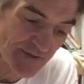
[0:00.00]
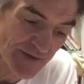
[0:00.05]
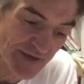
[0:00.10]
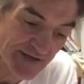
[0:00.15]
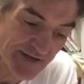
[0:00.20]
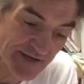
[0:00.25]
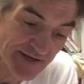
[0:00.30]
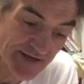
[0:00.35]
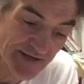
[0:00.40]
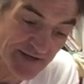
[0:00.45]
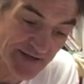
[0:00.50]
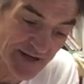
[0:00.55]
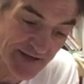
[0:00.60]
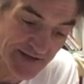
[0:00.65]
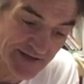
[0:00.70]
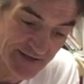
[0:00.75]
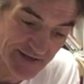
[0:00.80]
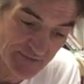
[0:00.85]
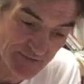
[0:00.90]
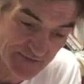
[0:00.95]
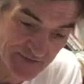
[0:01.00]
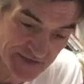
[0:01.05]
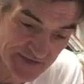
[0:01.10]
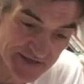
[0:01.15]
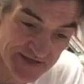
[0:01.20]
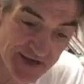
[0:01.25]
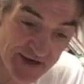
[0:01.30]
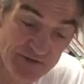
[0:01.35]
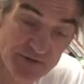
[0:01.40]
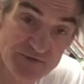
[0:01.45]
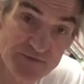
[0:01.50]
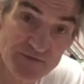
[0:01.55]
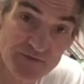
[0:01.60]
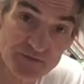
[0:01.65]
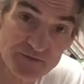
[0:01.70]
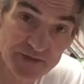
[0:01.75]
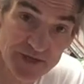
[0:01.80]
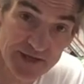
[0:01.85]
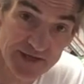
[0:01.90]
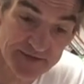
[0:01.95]
I did it with the styrofoam
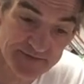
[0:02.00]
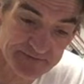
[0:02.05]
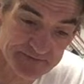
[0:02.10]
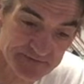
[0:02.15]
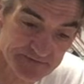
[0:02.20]
plate.